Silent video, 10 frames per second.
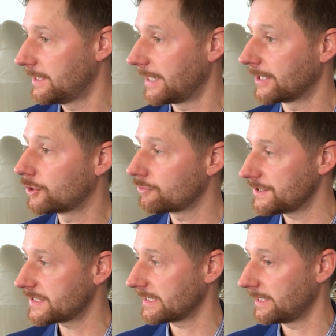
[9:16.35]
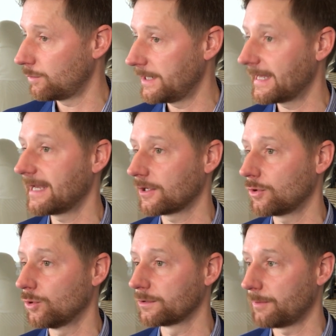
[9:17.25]
Increasingly, we're getting
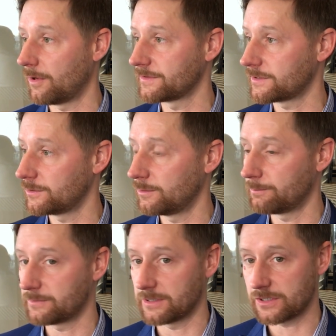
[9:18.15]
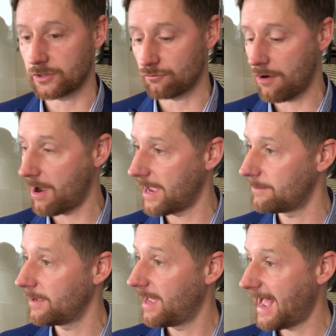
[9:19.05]
called upon to
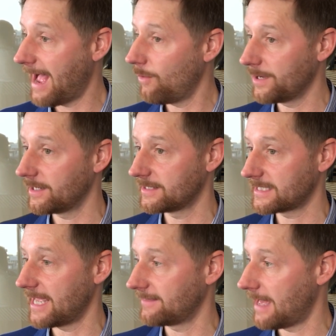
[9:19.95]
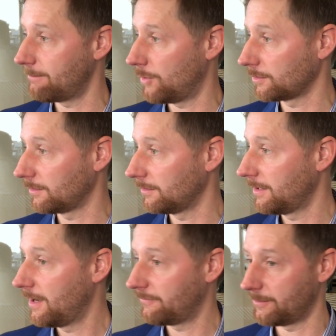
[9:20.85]
describe how we're going to take that model
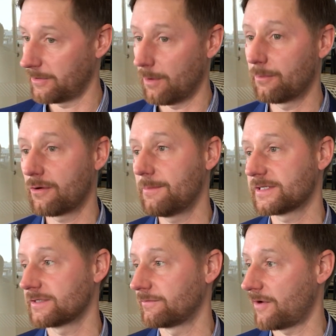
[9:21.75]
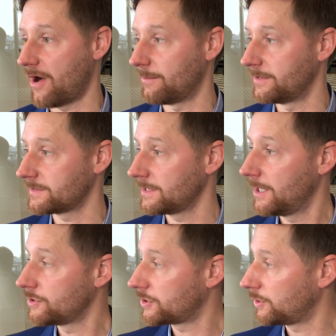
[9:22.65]
from an on-premise environment
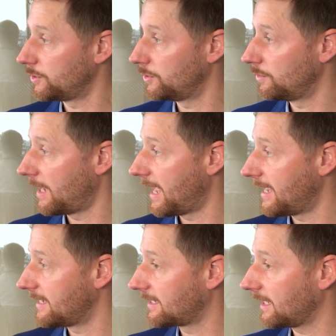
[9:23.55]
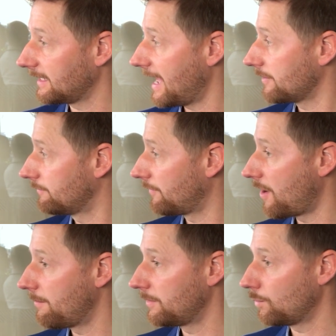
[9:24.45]
to a cloud
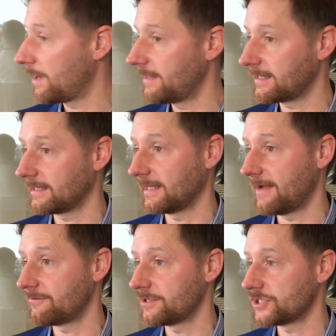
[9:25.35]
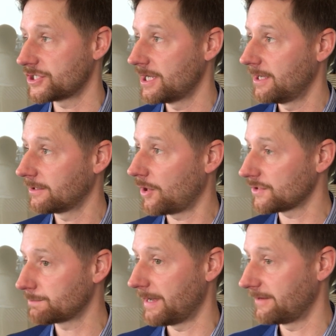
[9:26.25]
environment where they can leverage
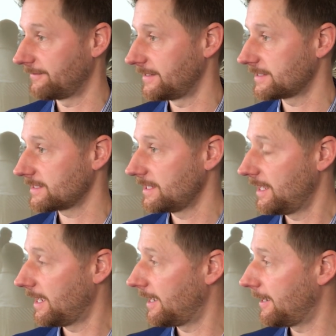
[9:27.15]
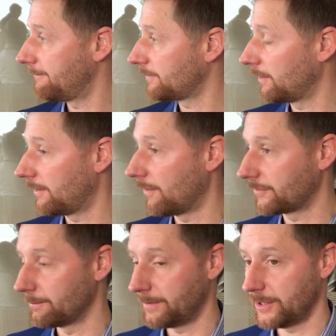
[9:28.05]
cost benefits of
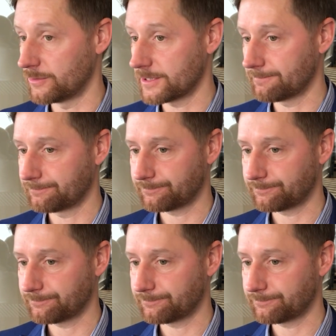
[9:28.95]
compute.